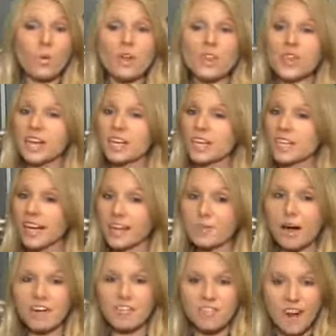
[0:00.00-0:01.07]
We think a lot
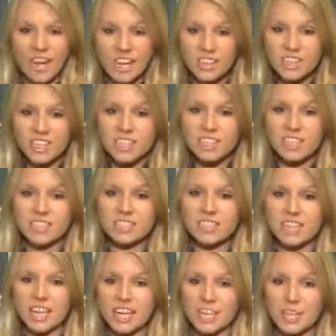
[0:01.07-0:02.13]
about fighting the disease
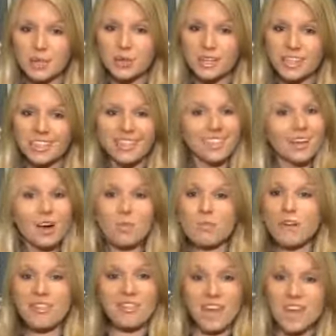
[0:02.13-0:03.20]
and getting through it.
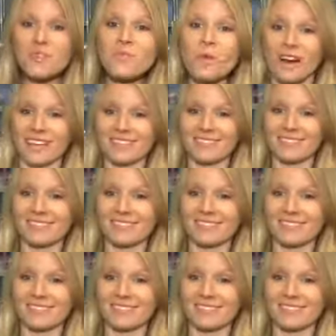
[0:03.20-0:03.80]
But then what?